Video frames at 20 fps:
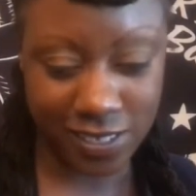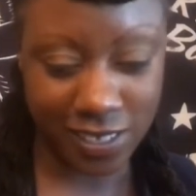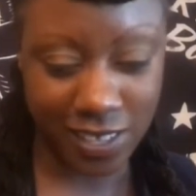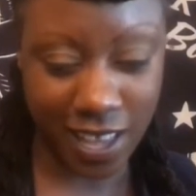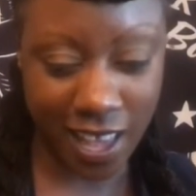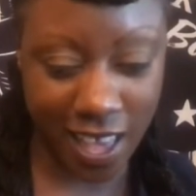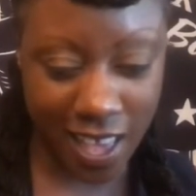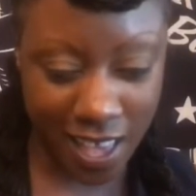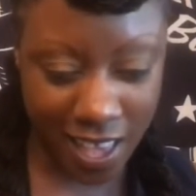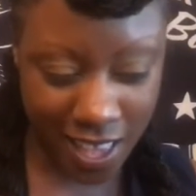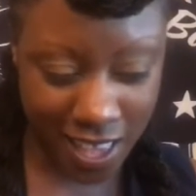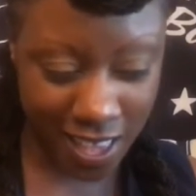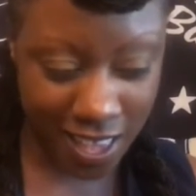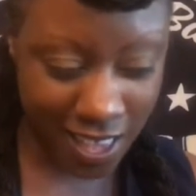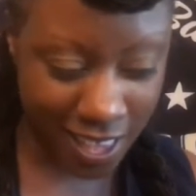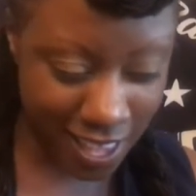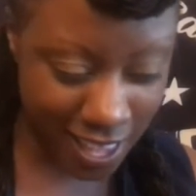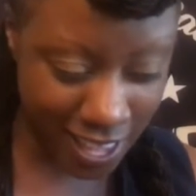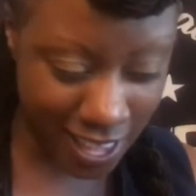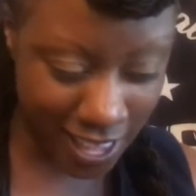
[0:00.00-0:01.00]

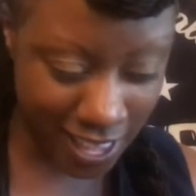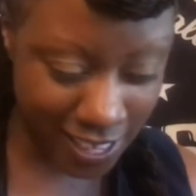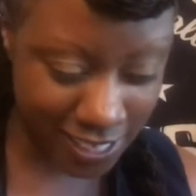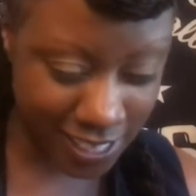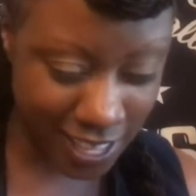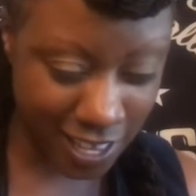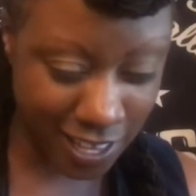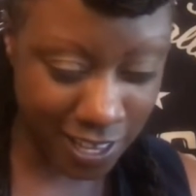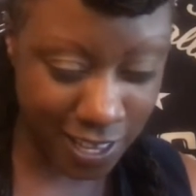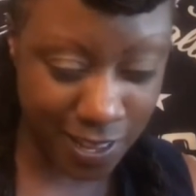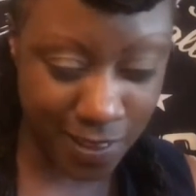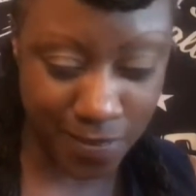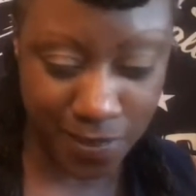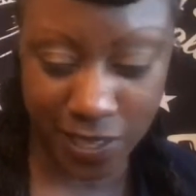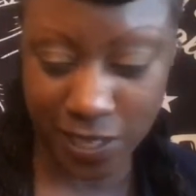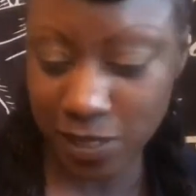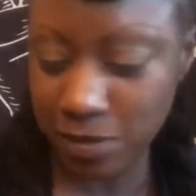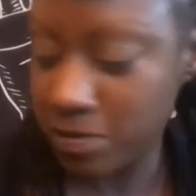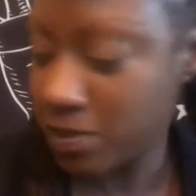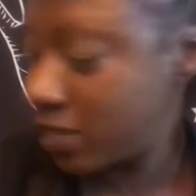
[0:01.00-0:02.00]
Yes, I love
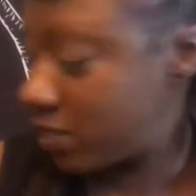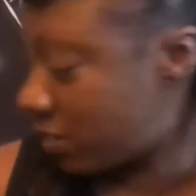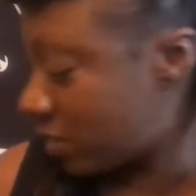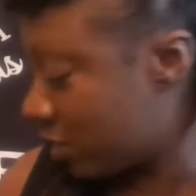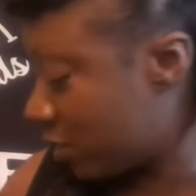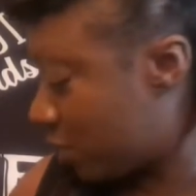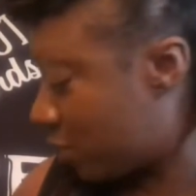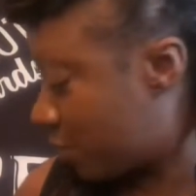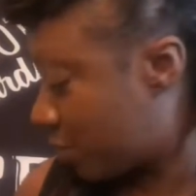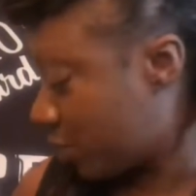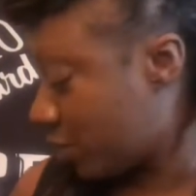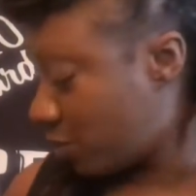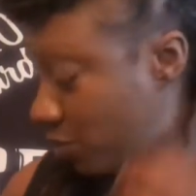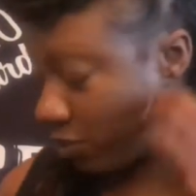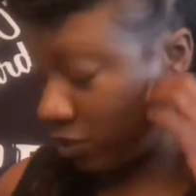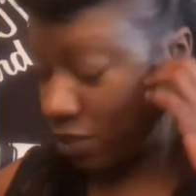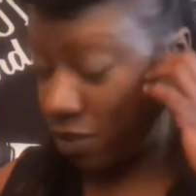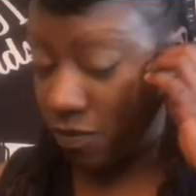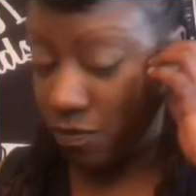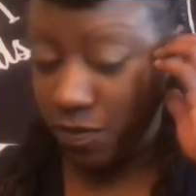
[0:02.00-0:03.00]
this message for you
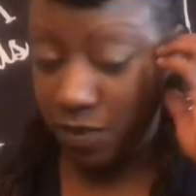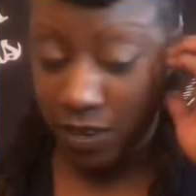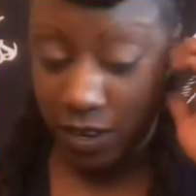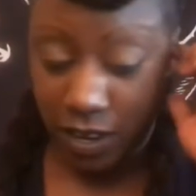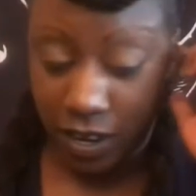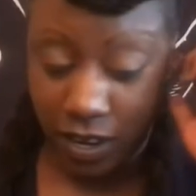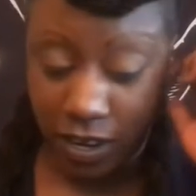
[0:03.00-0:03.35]
so far.